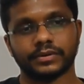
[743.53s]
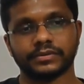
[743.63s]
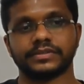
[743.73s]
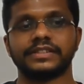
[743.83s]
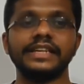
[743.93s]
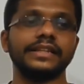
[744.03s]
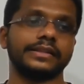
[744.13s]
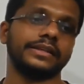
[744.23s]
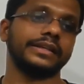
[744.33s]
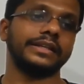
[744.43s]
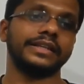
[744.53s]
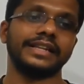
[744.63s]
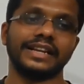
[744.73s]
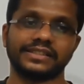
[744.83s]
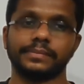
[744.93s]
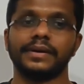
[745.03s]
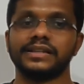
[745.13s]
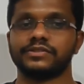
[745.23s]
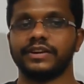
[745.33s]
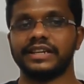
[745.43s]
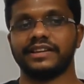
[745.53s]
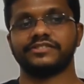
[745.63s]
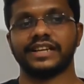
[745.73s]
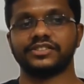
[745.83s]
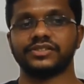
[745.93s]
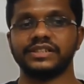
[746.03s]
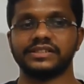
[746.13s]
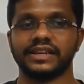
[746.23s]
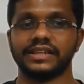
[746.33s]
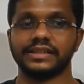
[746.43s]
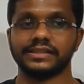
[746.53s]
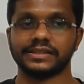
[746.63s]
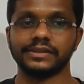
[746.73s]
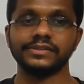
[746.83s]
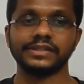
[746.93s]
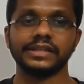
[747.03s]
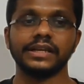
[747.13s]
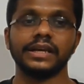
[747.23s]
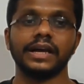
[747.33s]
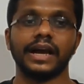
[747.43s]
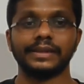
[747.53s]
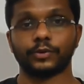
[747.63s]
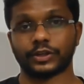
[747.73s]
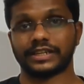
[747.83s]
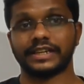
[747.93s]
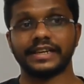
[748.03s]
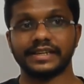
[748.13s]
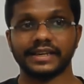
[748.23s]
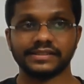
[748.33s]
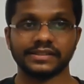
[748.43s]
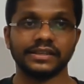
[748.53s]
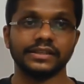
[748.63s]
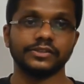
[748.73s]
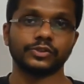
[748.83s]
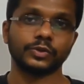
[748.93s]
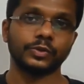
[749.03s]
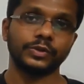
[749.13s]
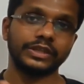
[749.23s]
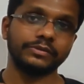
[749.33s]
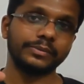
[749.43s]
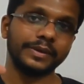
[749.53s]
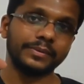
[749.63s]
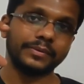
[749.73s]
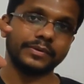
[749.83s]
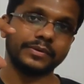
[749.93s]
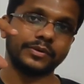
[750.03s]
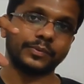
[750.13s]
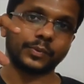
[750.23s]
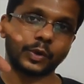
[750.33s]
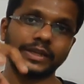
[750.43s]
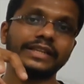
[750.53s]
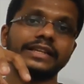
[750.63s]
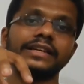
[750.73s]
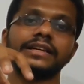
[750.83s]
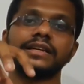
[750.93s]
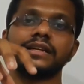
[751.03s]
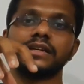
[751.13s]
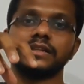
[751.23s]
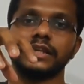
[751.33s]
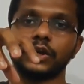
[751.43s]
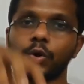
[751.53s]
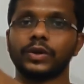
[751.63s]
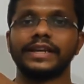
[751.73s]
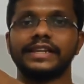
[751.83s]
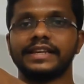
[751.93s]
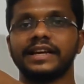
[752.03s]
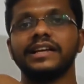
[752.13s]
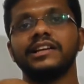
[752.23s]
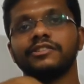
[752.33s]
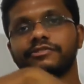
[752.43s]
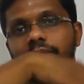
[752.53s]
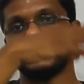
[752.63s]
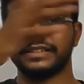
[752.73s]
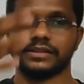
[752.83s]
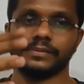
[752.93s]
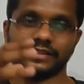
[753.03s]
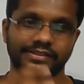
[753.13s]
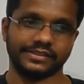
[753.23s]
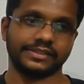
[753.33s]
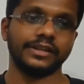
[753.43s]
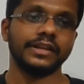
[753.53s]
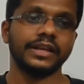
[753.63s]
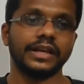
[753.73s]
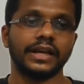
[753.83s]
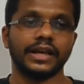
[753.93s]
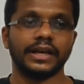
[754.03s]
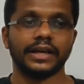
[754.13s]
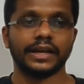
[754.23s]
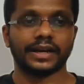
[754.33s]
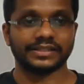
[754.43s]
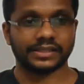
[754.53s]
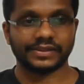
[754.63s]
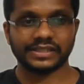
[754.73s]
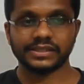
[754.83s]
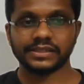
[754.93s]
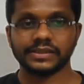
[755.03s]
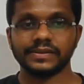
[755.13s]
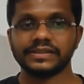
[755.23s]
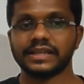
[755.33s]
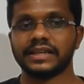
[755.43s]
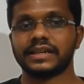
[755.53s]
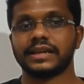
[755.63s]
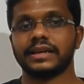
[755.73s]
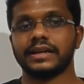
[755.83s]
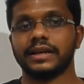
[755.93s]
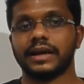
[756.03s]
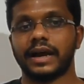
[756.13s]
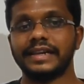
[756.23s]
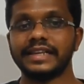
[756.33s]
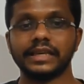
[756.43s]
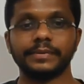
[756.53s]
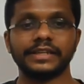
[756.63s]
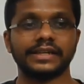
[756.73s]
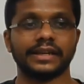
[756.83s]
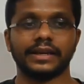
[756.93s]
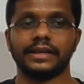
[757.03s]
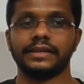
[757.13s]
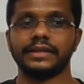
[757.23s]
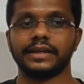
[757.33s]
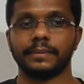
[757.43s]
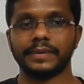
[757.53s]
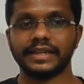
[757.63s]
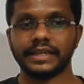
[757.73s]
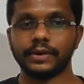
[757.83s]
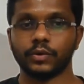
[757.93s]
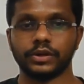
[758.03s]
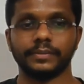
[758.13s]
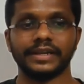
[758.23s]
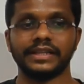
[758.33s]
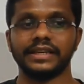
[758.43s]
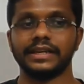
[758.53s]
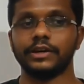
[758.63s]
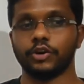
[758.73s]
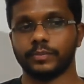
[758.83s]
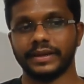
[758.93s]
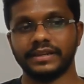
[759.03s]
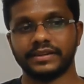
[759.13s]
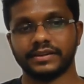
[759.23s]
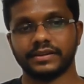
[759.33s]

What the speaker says: seen in the national parks, wildlife sanctuaries, and reserves and protected areas. So it will be protecting the core area from disturbances. Conservation reserves are uninhibited and completely owned by the government